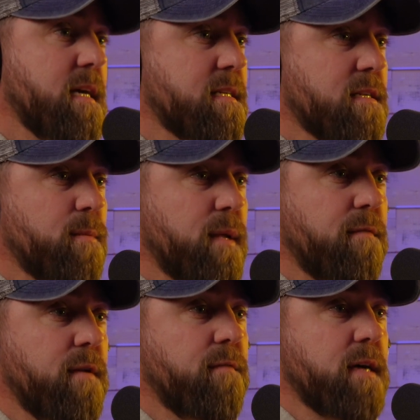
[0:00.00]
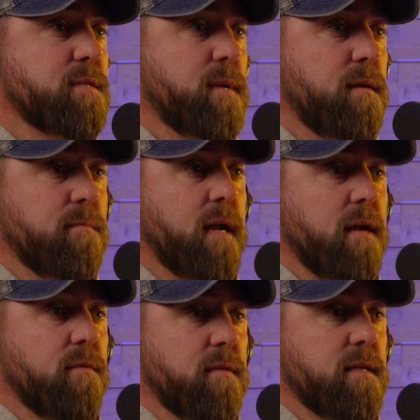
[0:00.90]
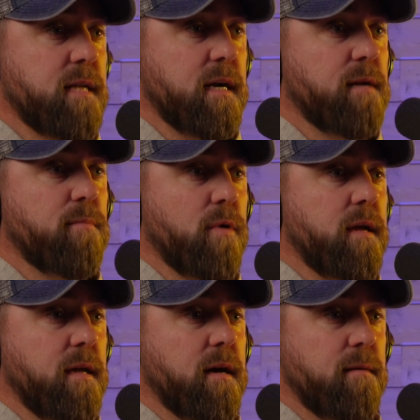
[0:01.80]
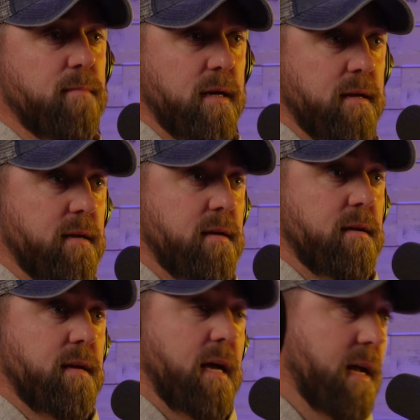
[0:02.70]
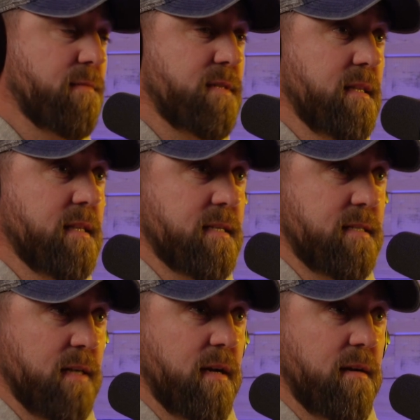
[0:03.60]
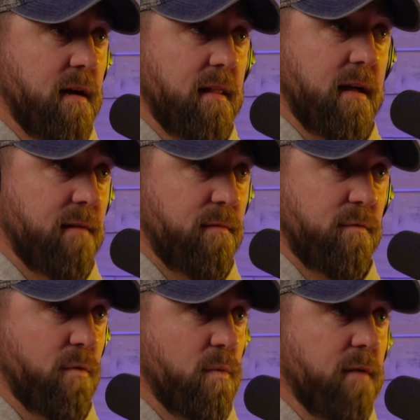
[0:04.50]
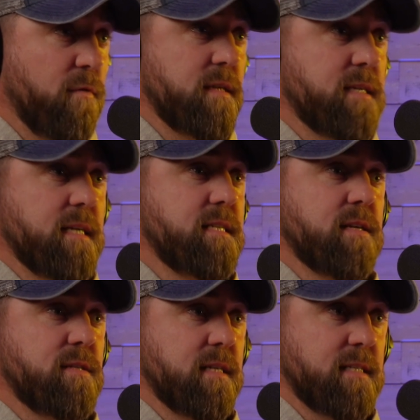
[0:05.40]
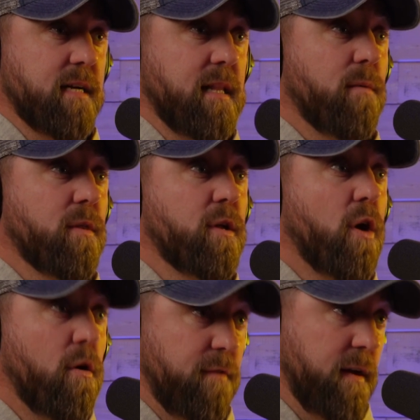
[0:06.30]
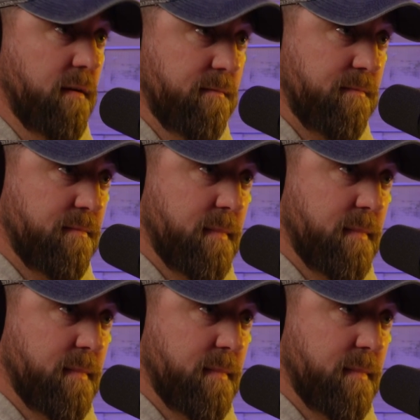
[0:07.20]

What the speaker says: takes a little bit of an investment, but it's not going to break you. And I've seen this done a lot for whatever reason. I see it on TikTok a lot with golfing.